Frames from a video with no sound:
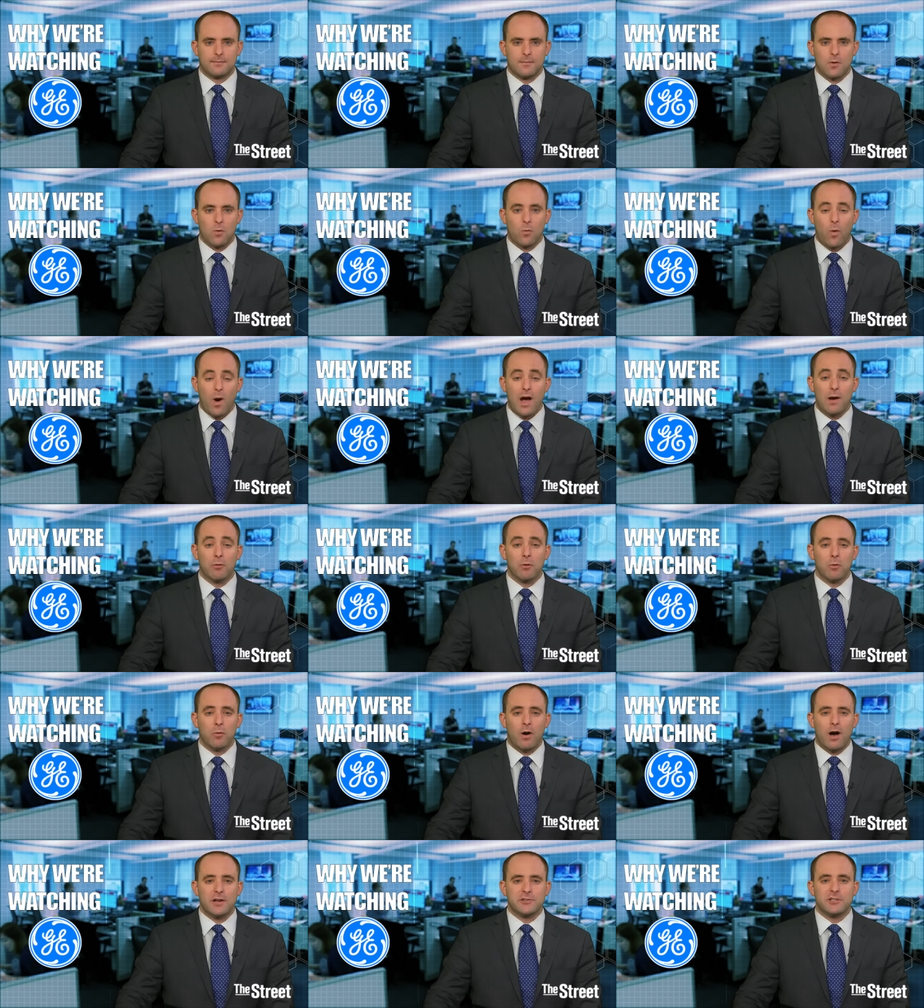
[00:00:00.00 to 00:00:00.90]
Why we're
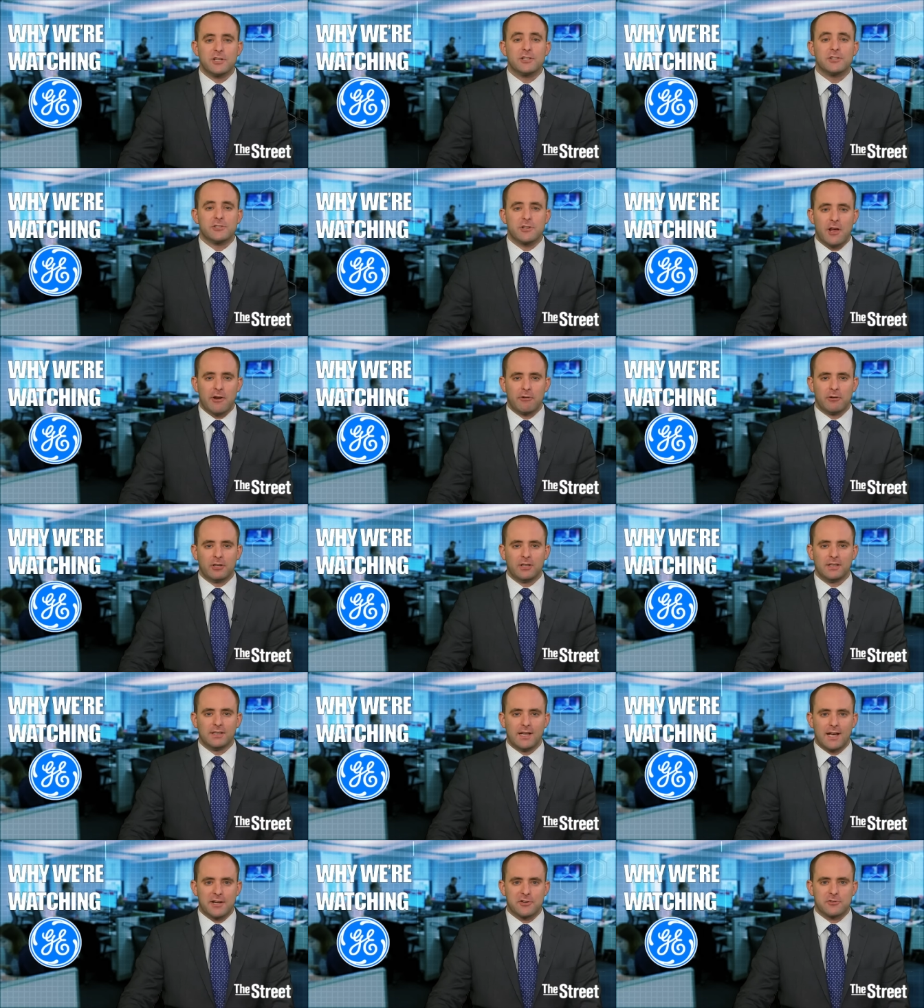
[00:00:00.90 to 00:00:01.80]
watching General
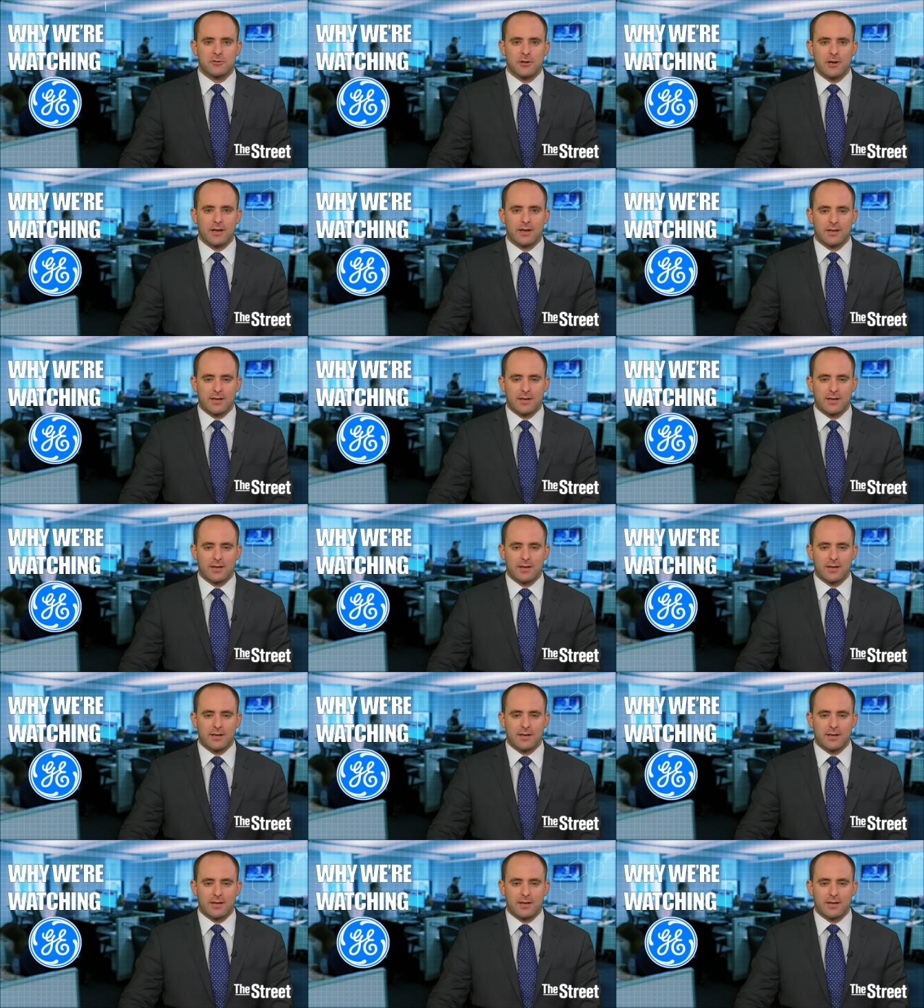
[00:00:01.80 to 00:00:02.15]
Electric.